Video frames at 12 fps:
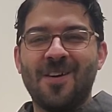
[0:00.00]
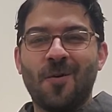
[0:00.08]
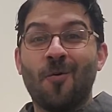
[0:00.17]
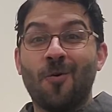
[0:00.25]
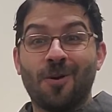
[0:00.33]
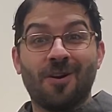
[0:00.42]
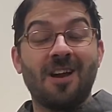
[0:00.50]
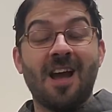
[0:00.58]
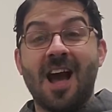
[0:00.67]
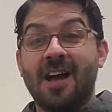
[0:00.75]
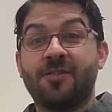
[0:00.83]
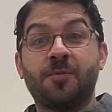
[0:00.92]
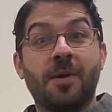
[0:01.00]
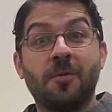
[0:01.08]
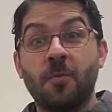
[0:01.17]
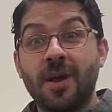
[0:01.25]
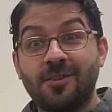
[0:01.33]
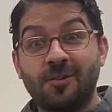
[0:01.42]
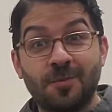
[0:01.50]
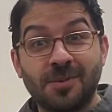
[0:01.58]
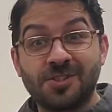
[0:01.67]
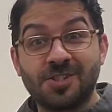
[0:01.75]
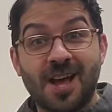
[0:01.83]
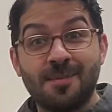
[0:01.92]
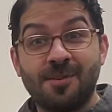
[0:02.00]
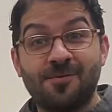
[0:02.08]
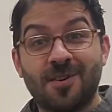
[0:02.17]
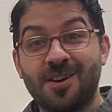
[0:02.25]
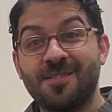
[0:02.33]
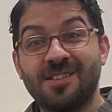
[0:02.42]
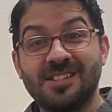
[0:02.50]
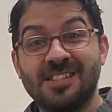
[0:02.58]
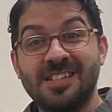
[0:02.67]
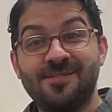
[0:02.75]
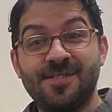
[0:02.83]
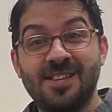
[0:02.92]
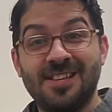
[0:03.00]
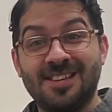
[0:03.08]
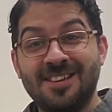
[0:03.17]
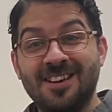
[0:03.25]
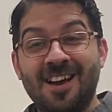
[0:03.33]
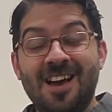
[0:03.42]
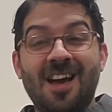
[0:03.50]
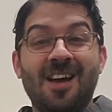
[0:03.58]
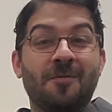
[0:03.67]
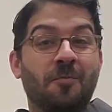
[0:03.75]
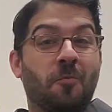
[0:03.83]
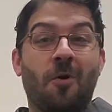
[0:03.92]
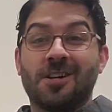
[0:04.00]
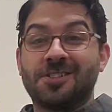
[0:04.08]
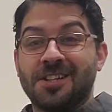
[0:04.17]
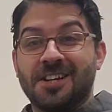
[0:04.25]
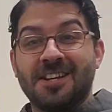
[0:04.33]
or I've spent way too much time in front of the TV watching a